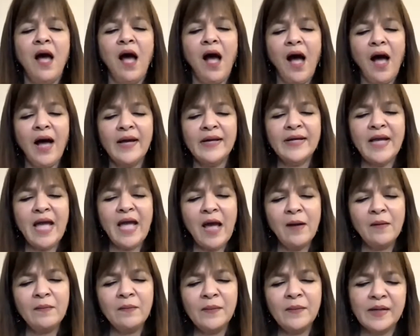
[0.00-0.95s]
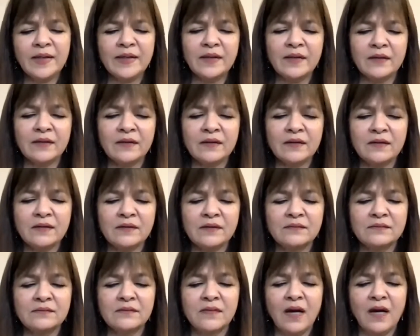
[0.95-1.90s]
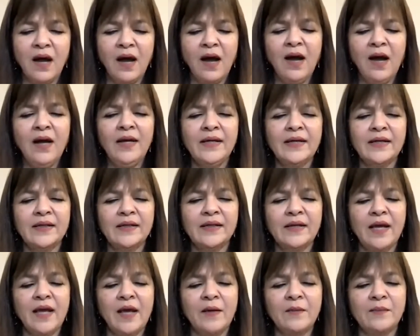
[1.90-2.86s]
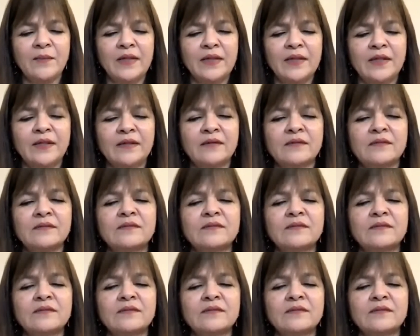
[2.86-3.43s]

I am money. I am money.